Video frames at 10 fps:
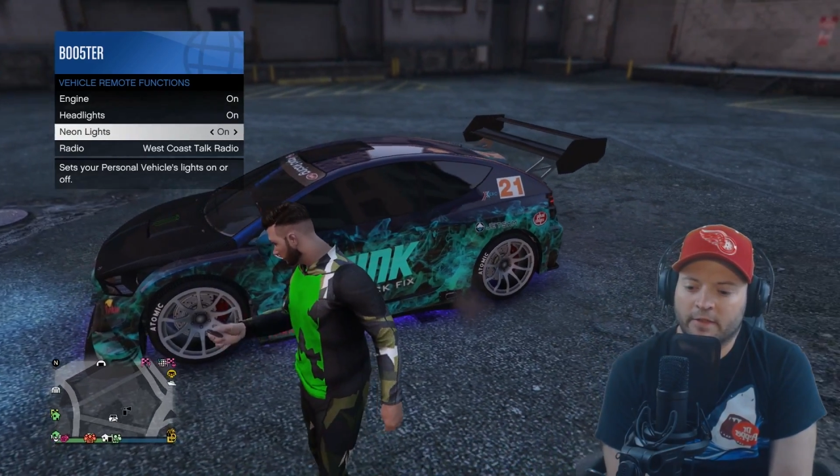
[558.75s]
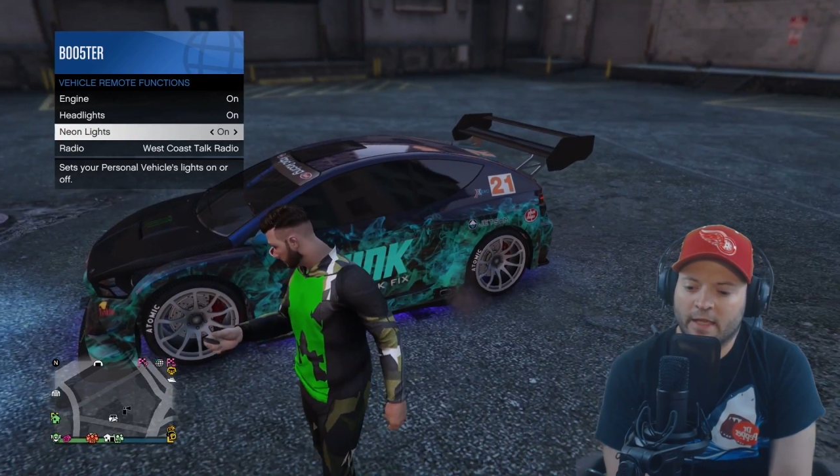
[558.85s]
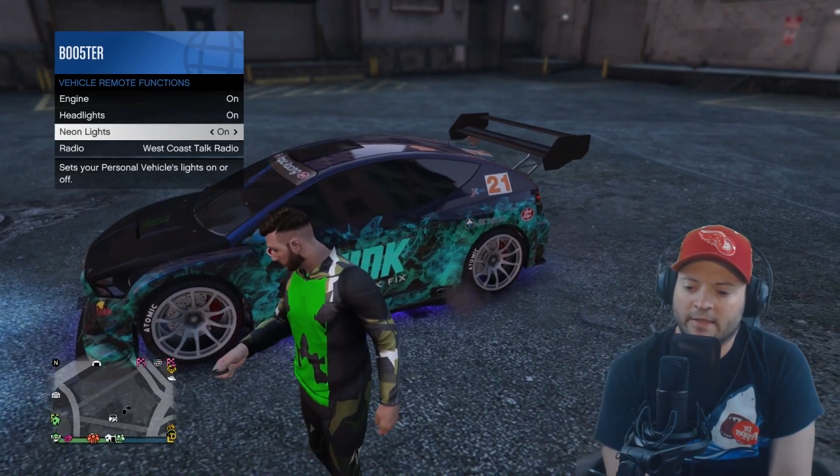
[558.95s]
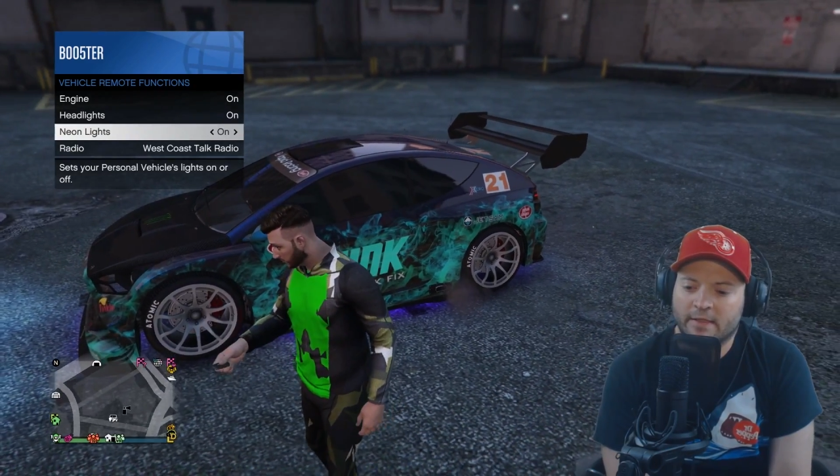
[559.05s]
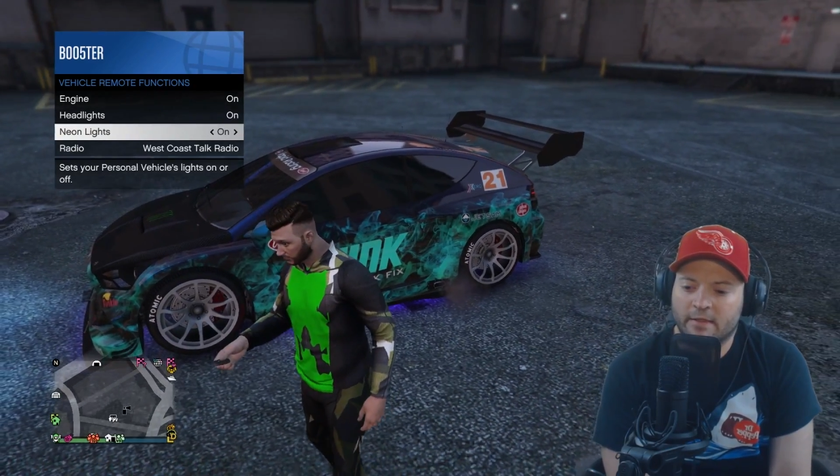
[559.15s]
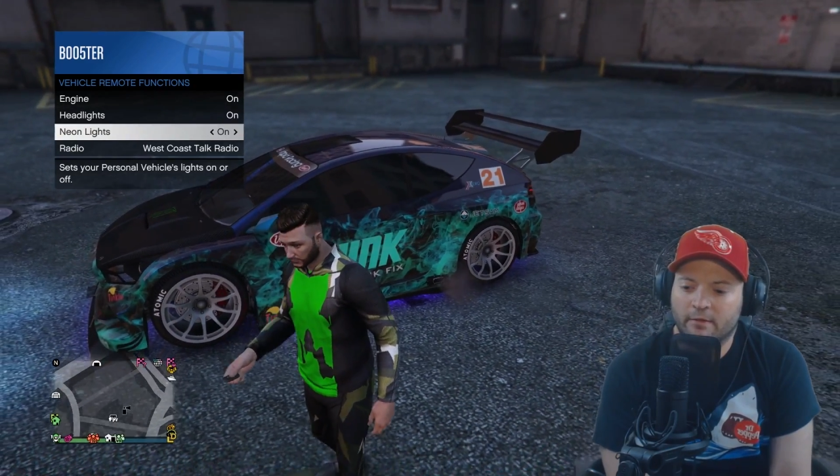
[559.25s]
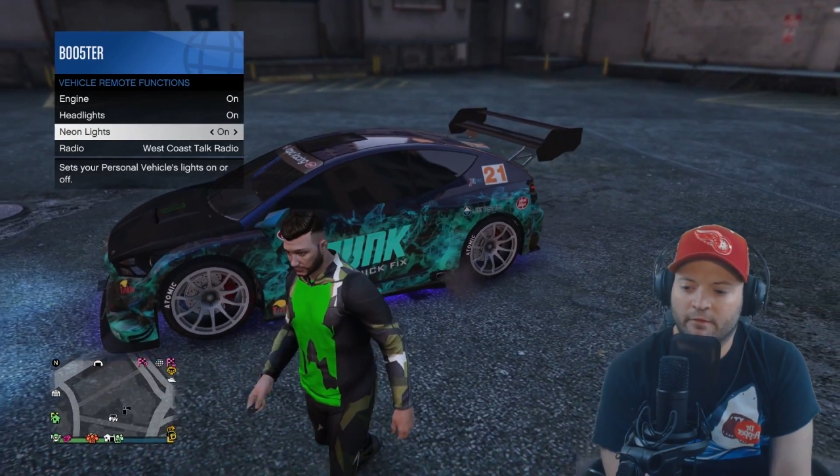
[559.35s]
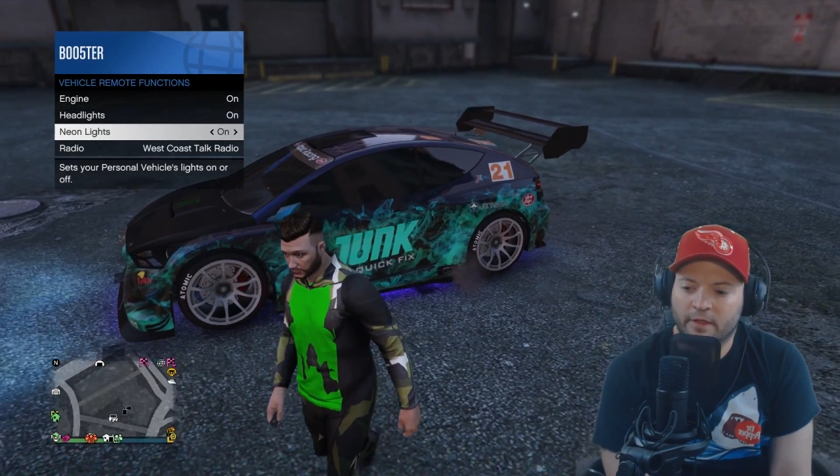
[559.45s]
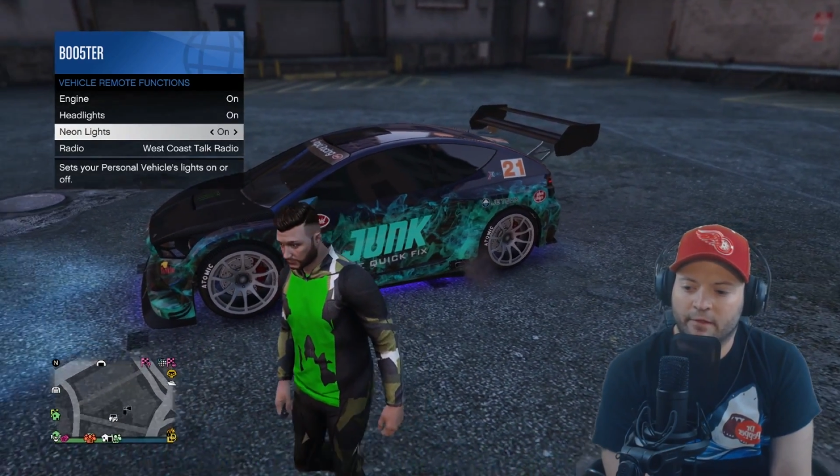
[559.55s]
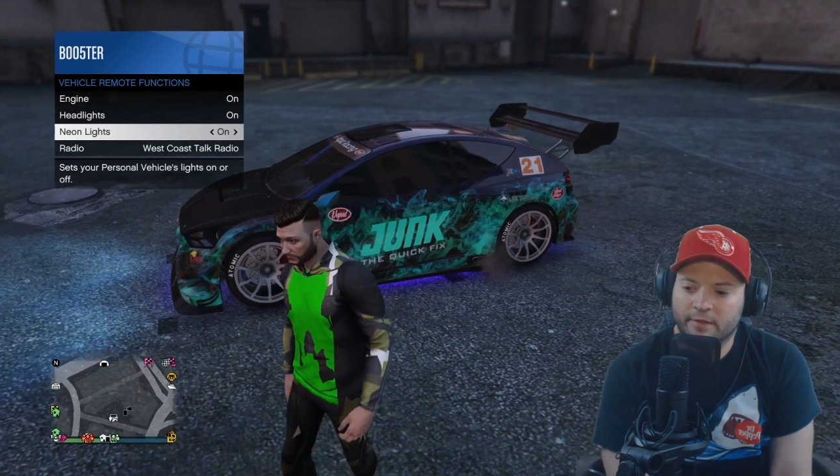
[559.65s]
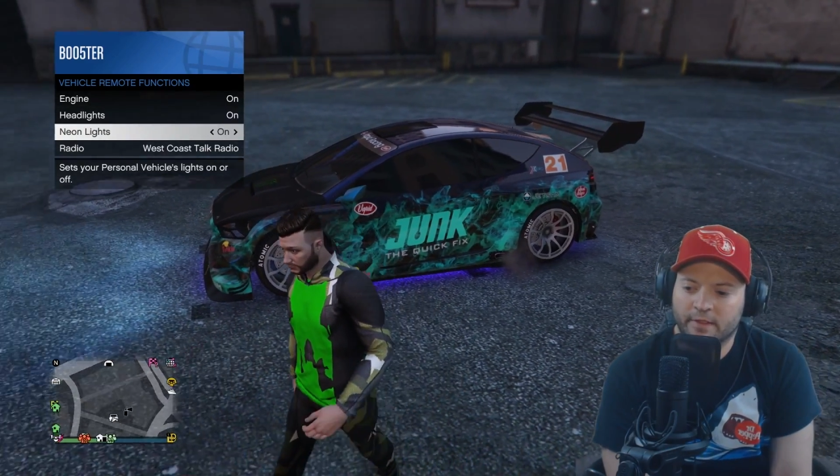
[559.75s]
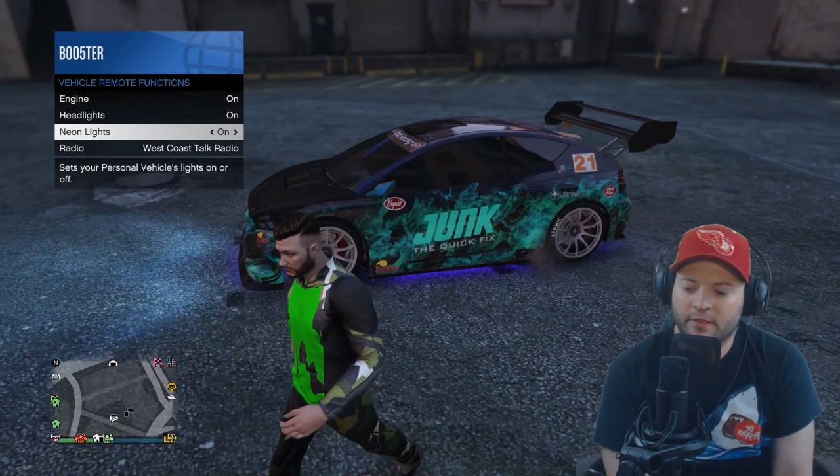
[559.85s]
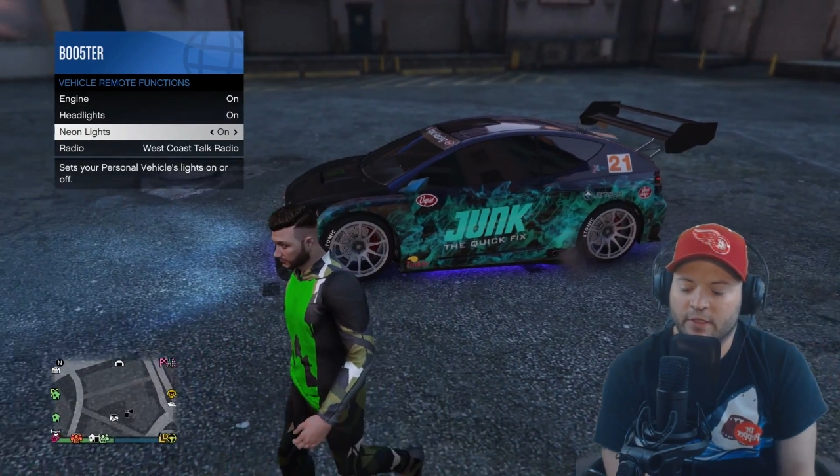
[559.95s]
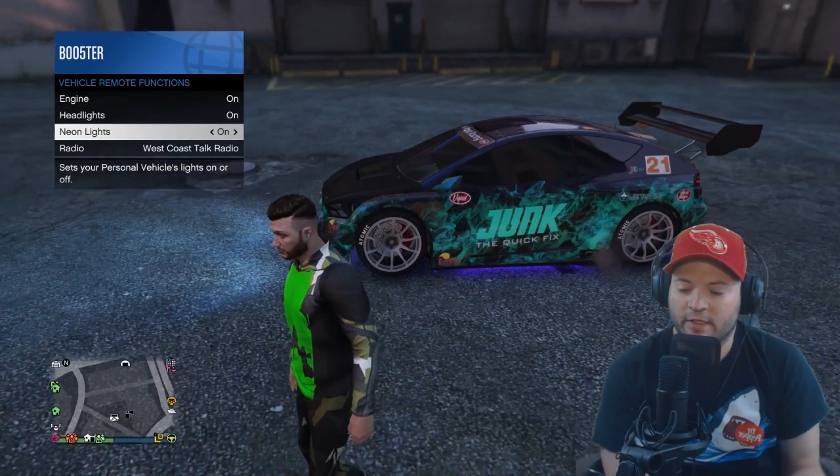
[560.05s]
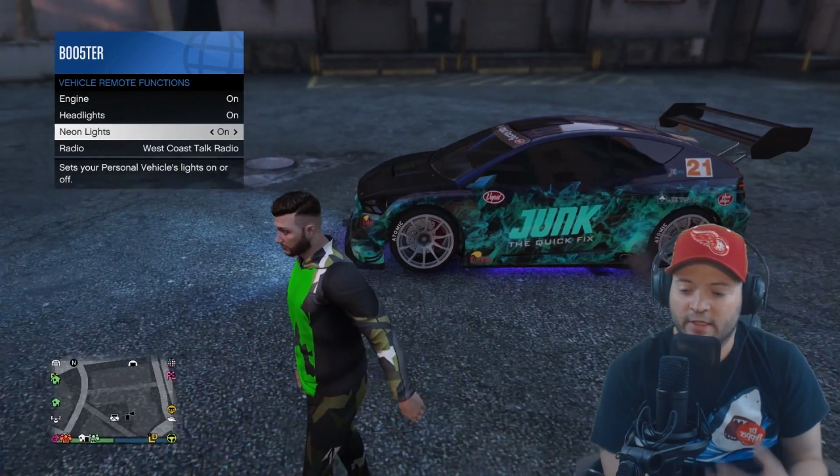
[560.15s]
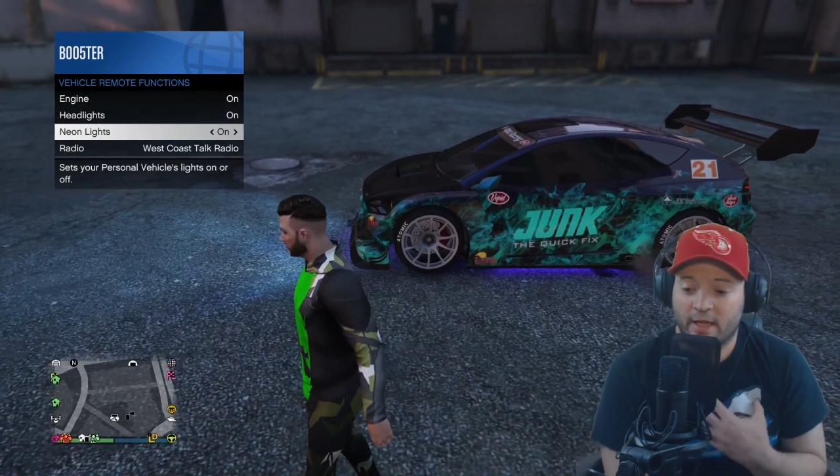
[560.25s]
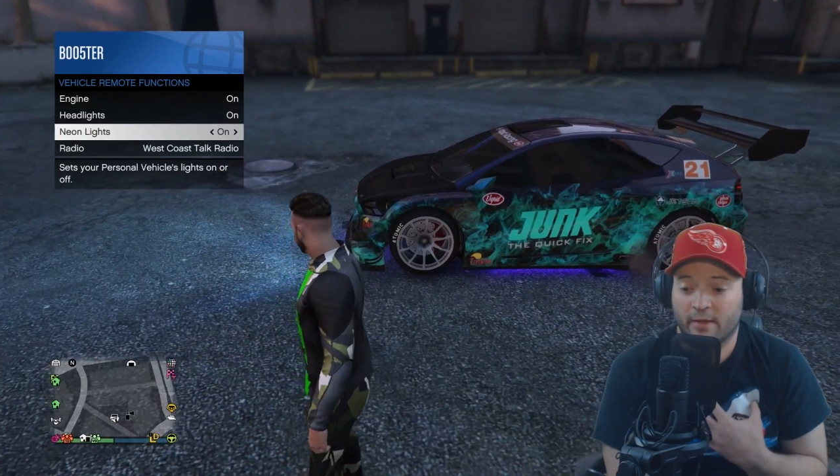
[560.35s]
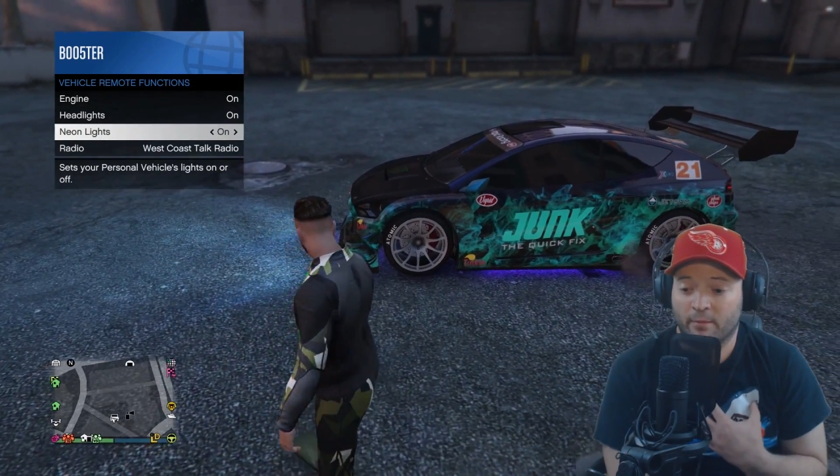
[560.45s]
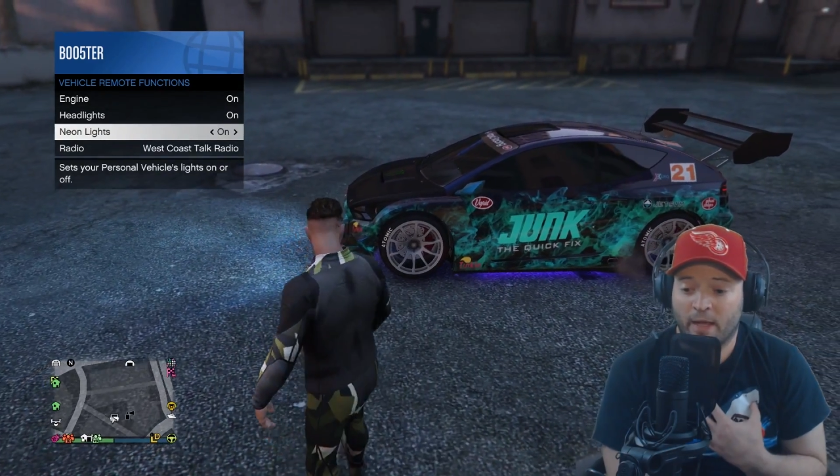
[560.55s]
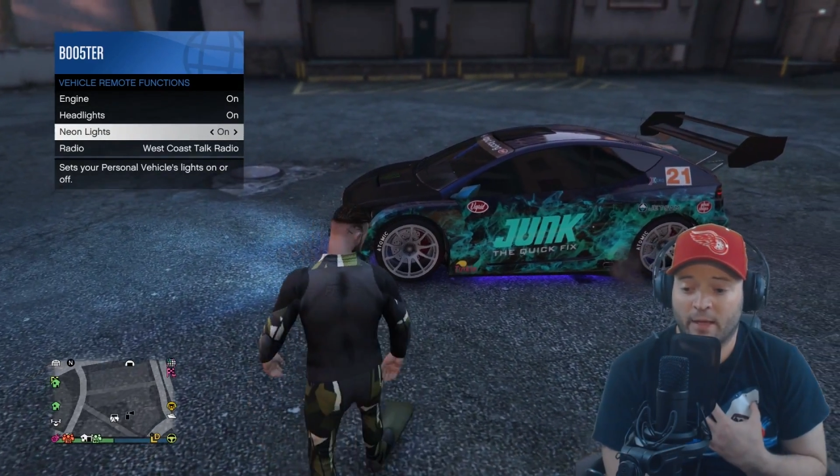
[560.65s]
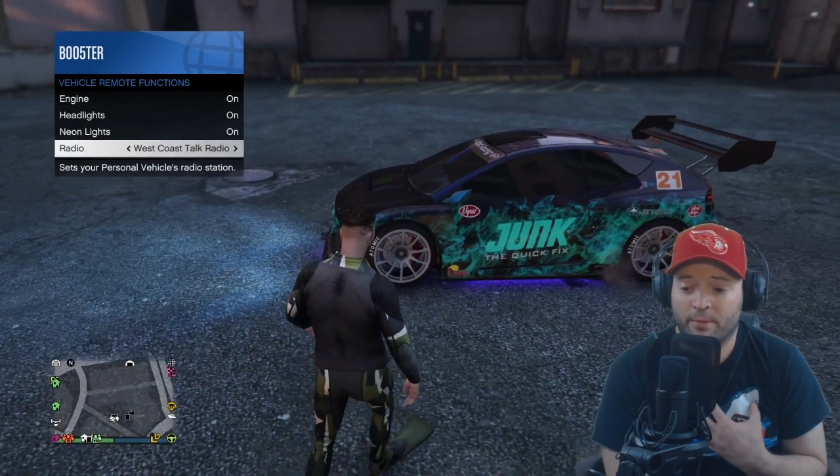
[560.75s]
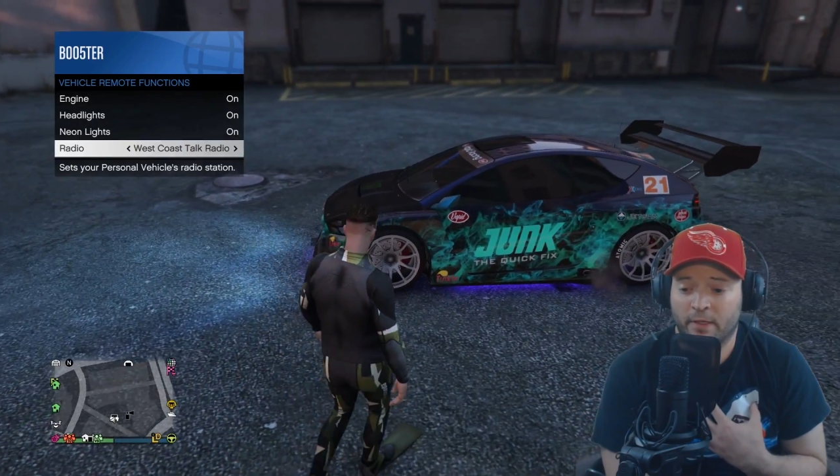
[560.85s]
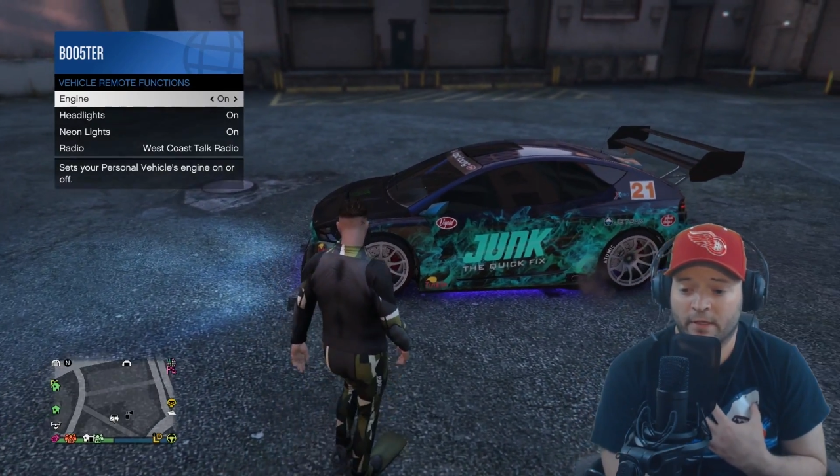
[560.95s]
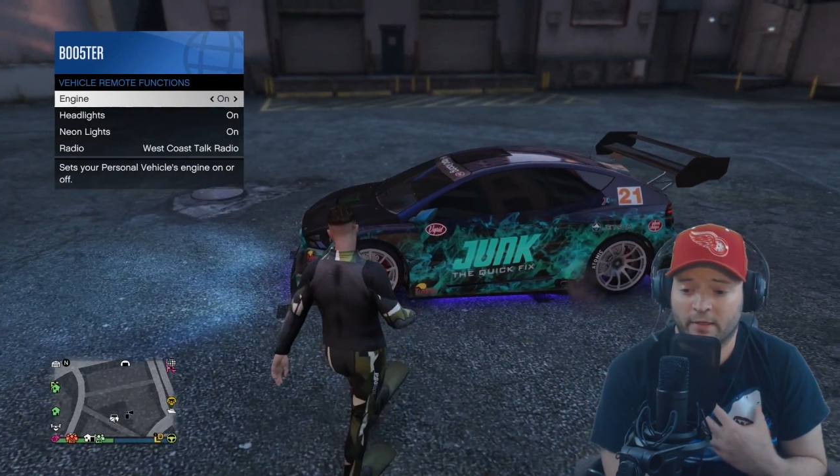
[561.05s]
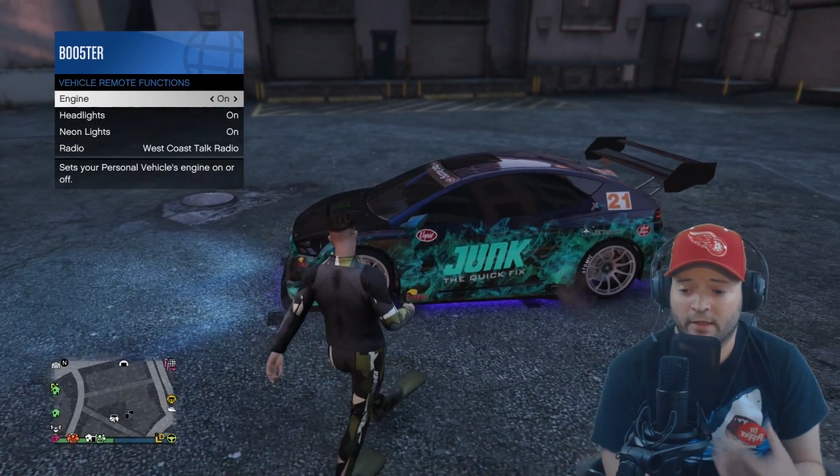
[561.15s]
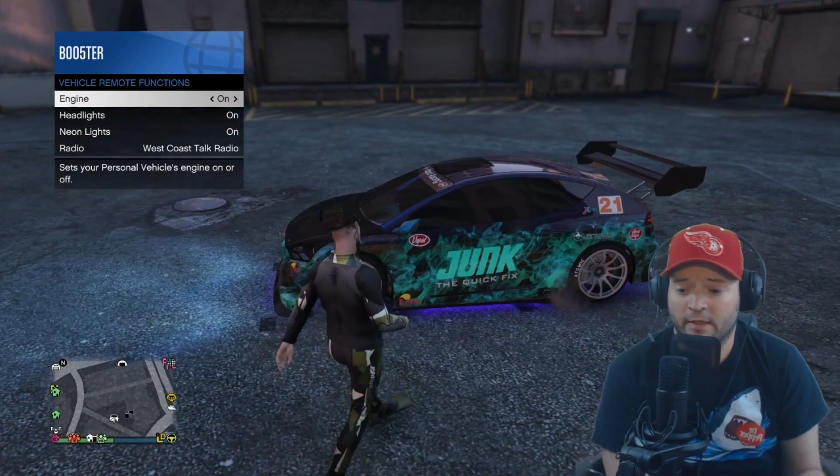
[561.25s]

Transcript: testing vehicles in GTA, in my opinion.